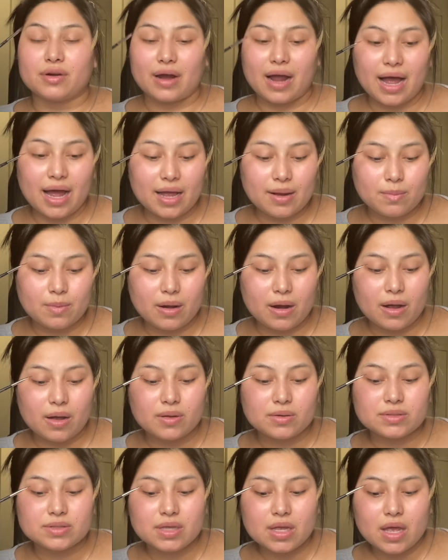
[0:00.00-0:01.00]

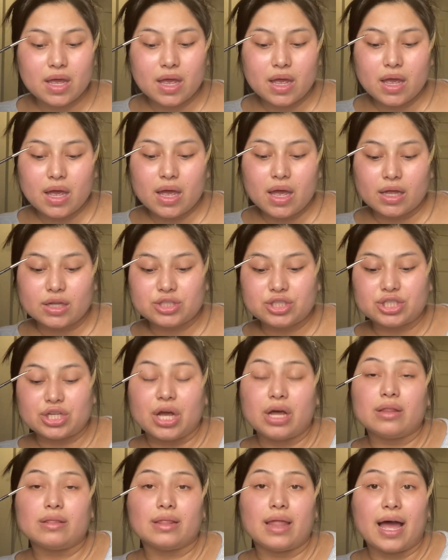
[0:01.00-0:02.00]
eyebrows,
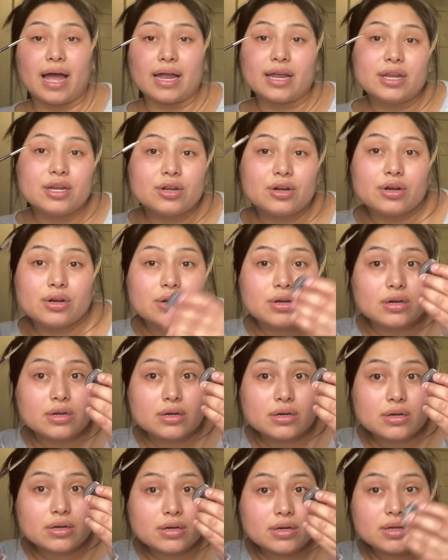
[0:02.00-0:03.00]
gel
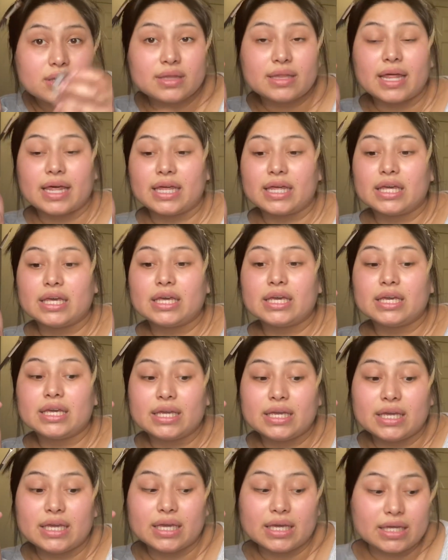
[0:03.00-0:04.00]
liner, like
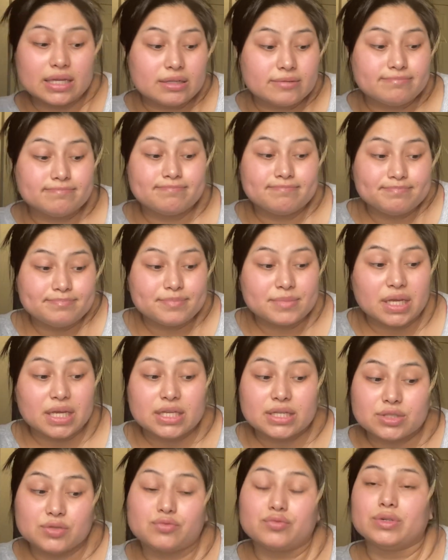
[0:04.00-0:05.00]
it
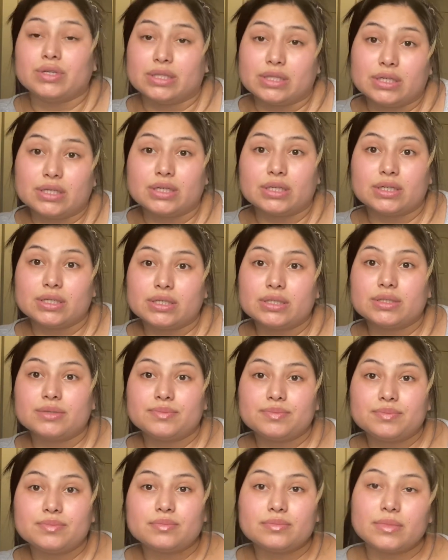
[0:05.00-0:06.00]
is really good.
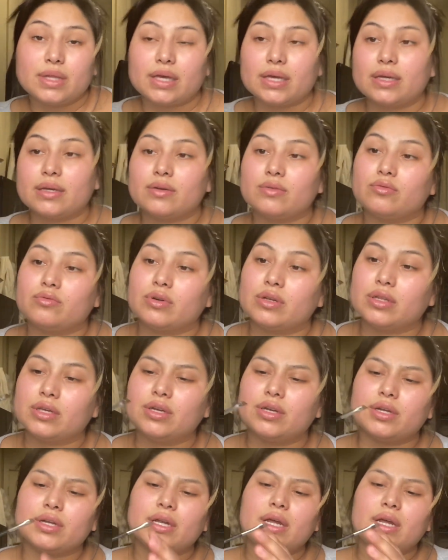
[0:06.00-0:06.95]
Like really good.